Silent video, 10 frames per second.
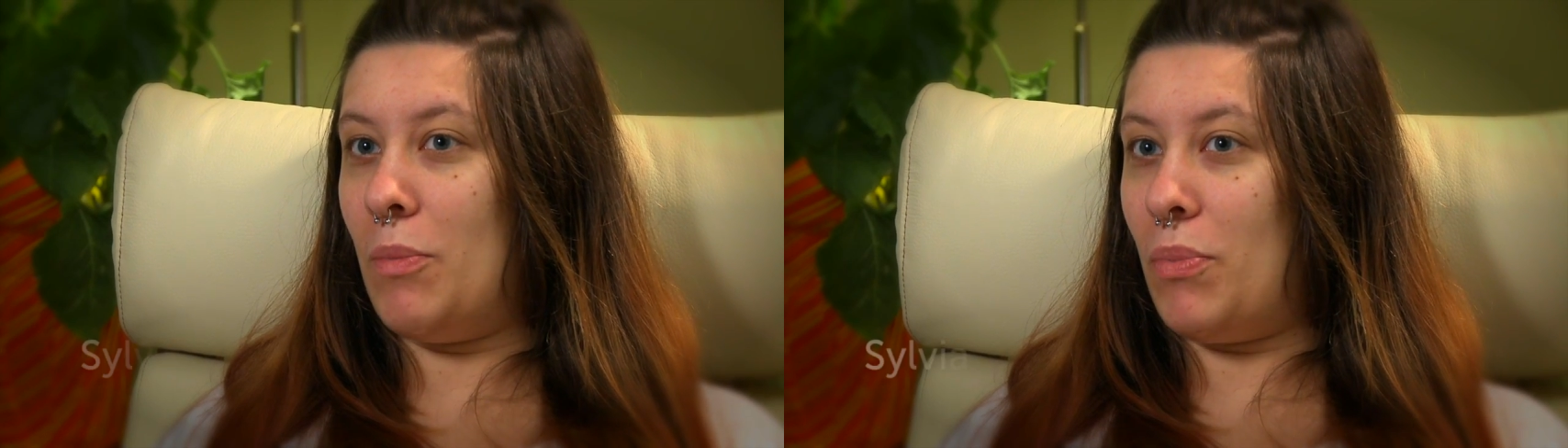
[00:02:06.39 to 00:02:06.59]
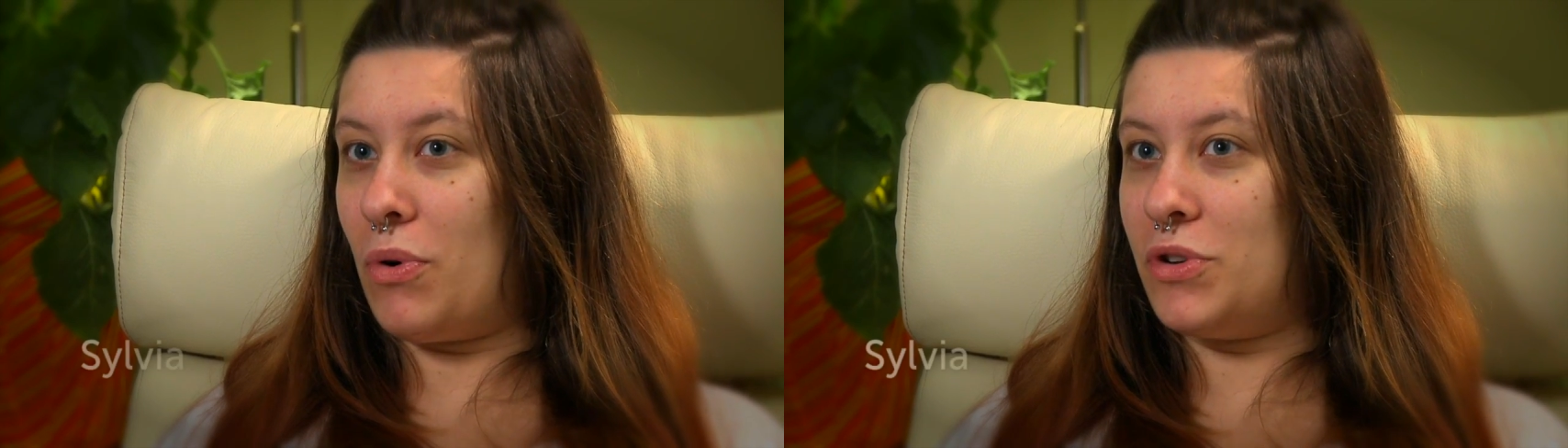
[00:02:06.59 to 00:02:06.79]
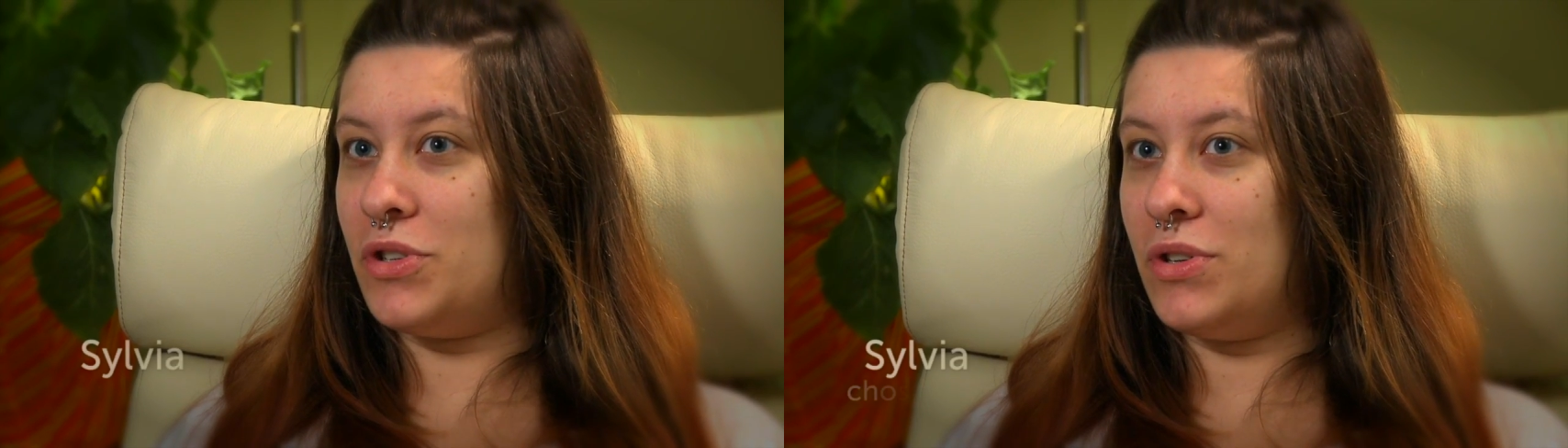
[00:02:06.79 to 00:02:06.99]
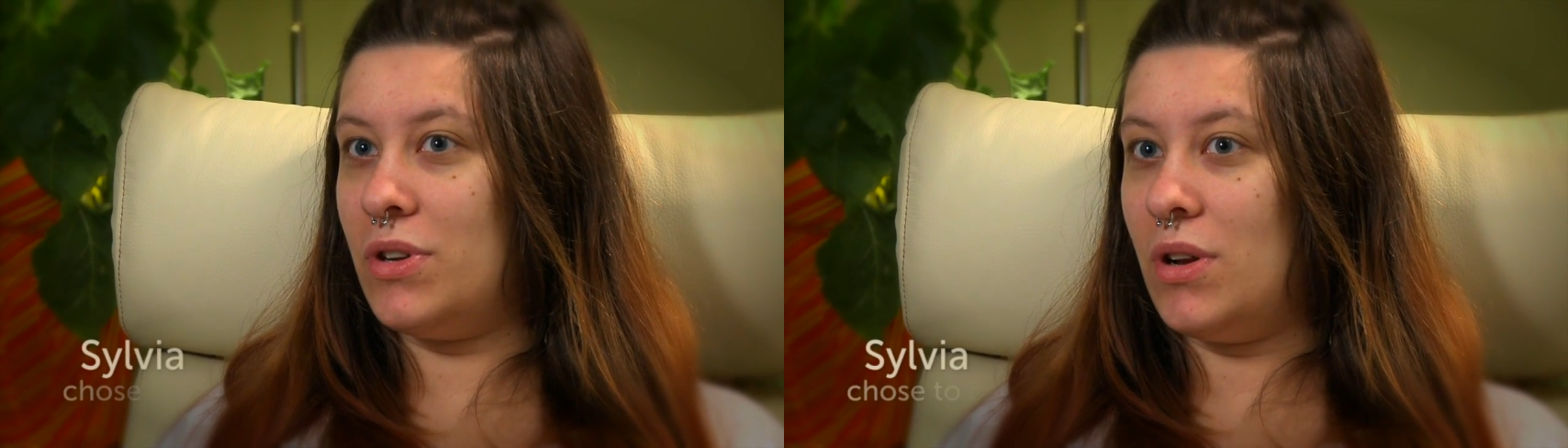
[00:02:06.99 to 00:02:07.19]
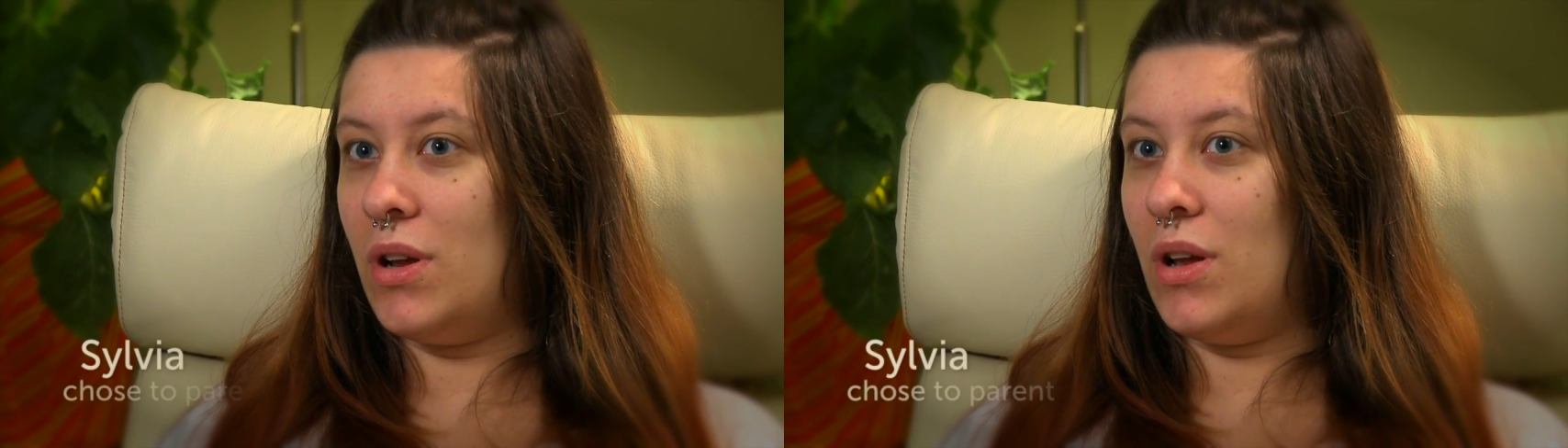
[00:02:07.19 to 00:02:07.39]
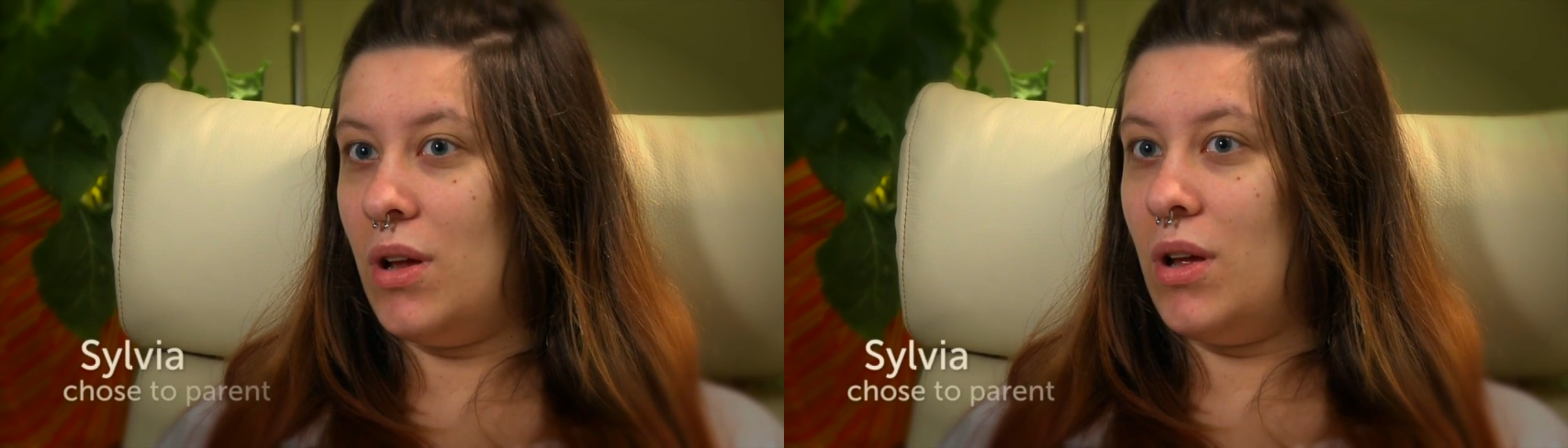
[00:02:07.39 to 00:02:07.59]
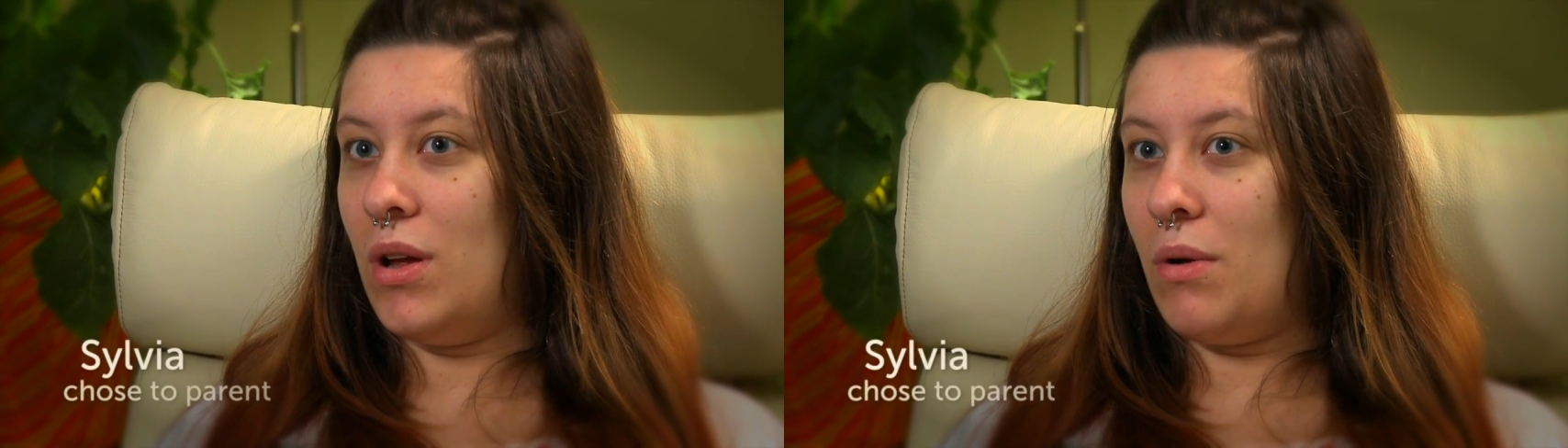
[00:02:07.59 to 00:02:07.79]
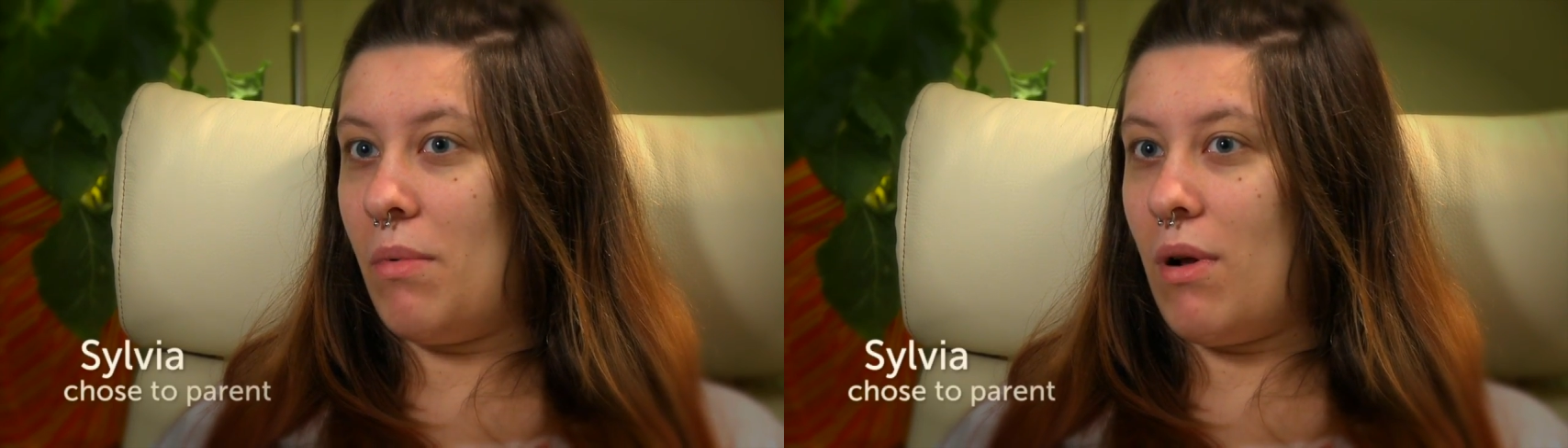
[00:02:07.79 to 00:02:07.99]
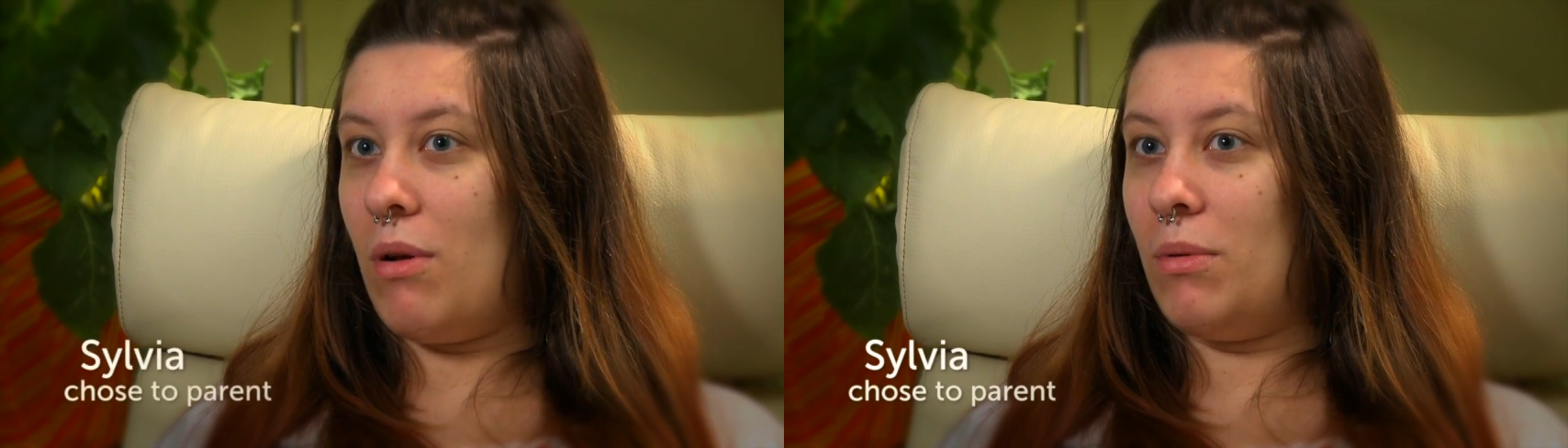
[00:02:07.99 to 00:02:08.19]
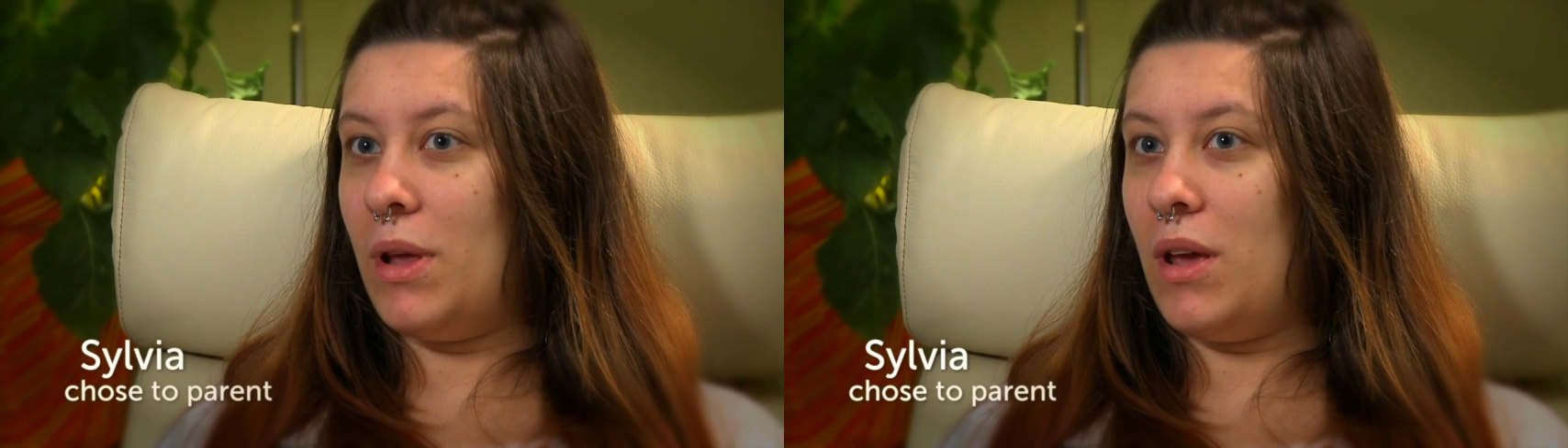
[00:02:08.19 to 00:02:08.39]
abortion,
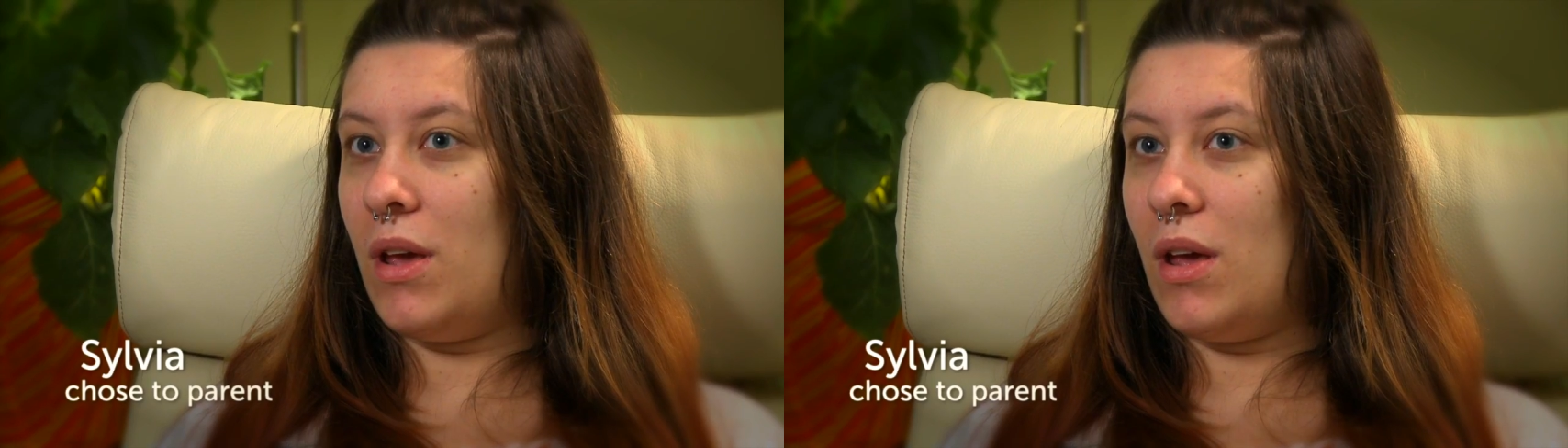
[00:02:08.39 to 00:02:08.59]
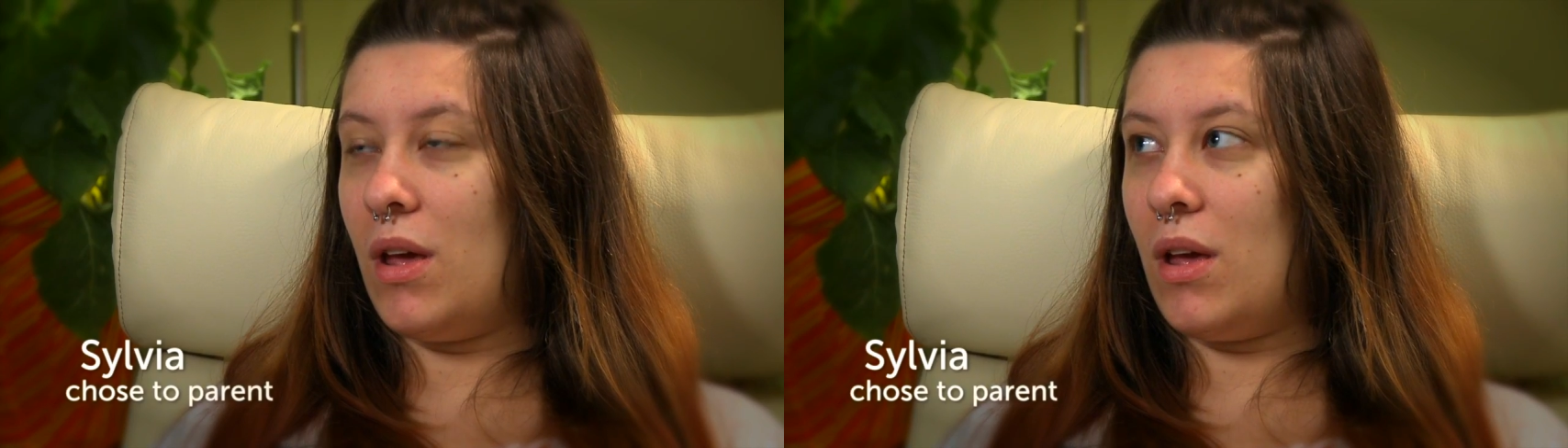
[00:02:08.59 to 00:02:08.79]
probably.